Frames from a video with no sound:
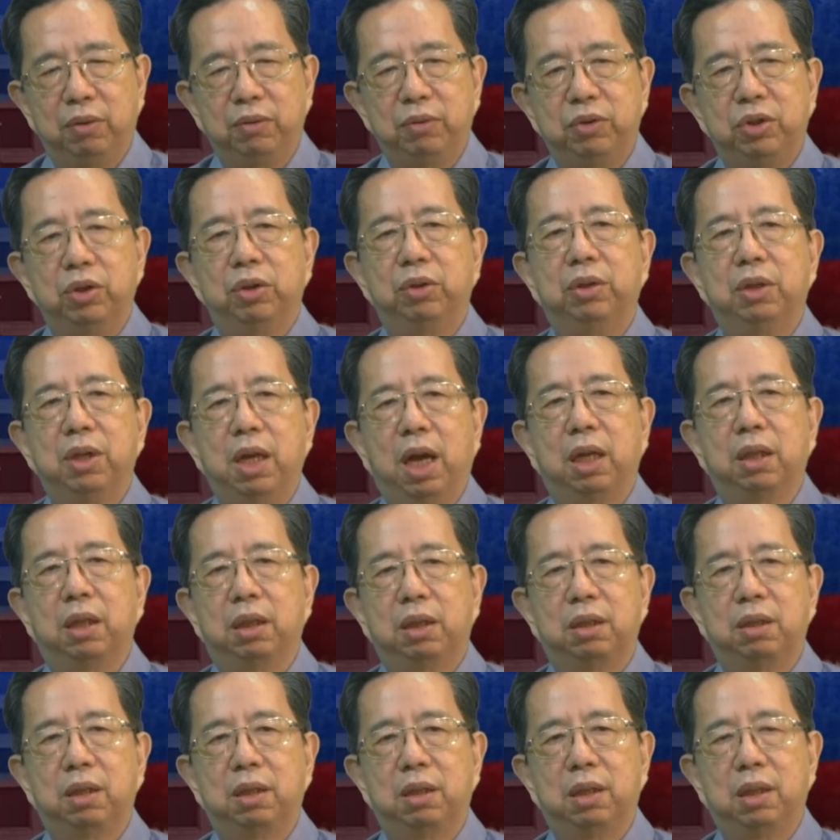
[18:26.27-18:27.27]
should not
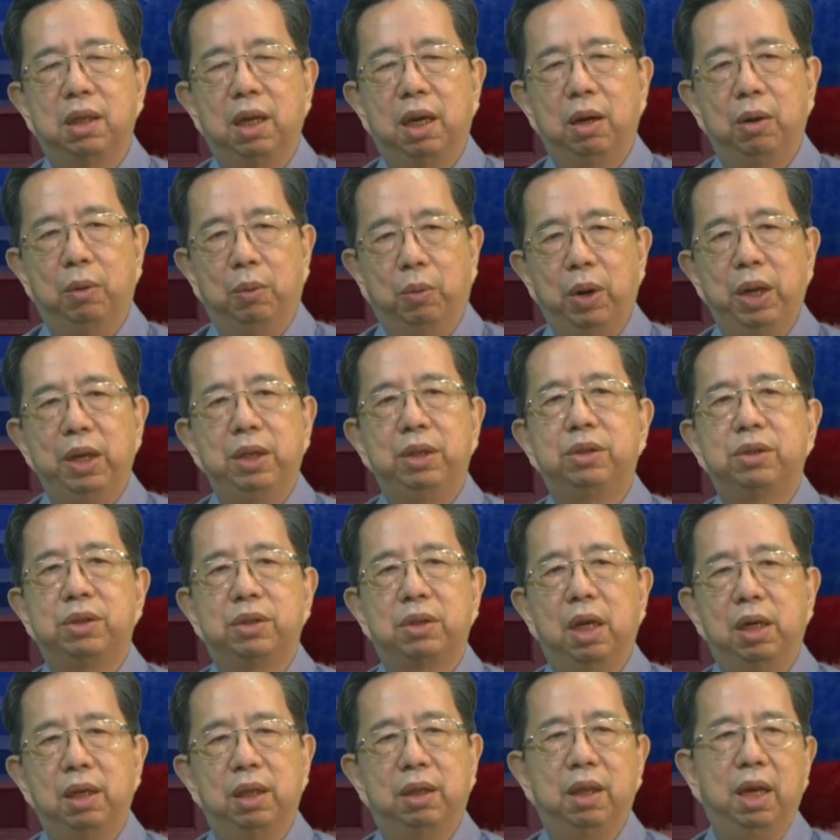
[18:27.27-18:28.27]

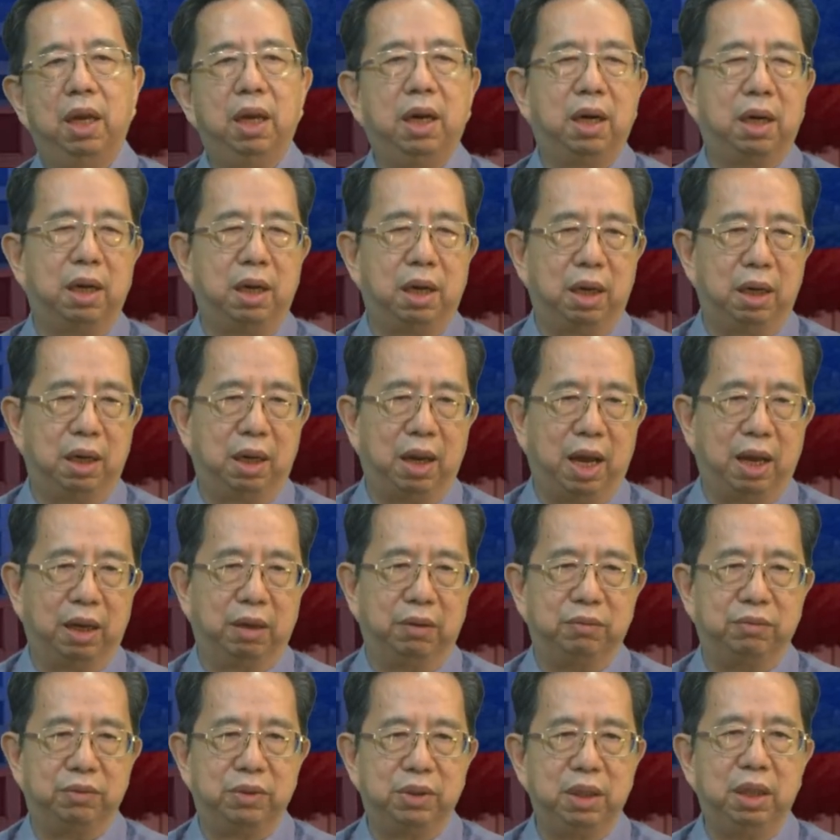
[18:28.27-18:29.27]
waste their
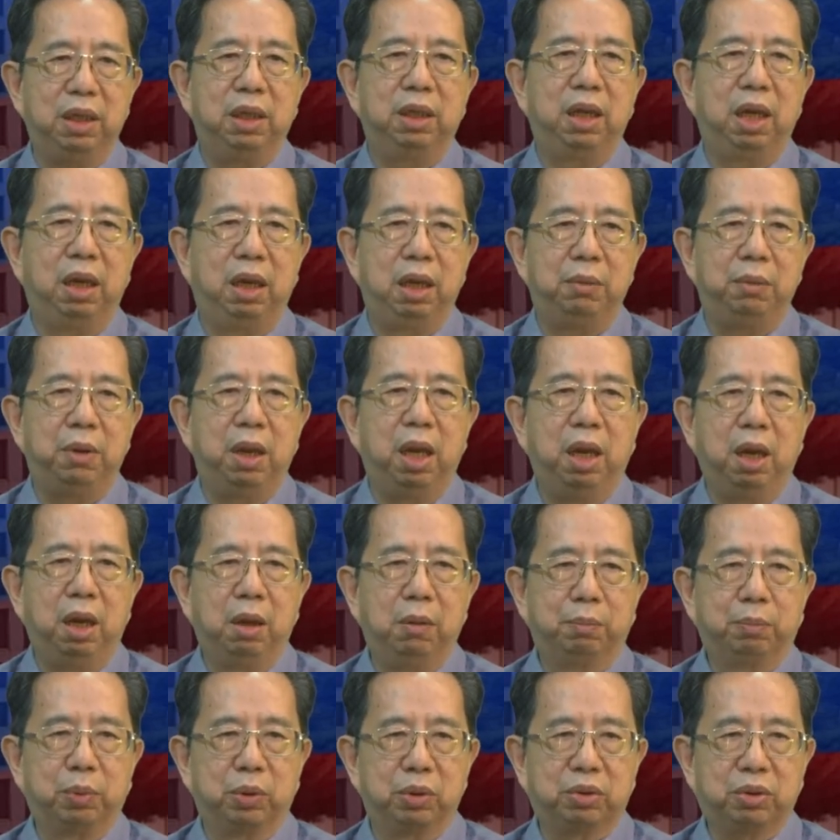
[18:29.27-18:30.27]
lives in a
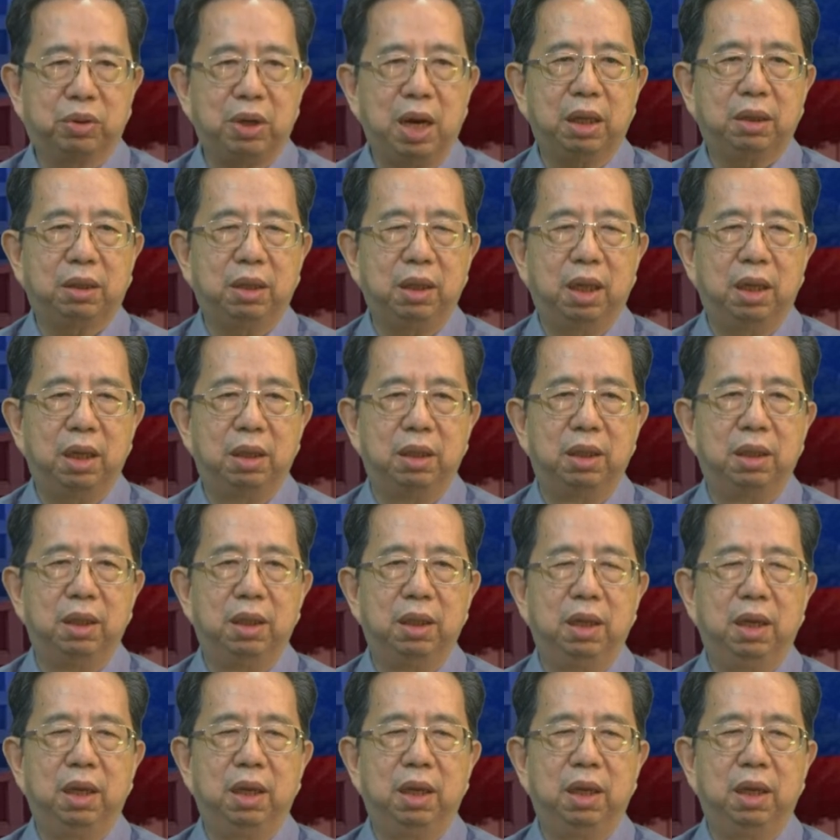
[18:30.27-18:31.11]
protracted,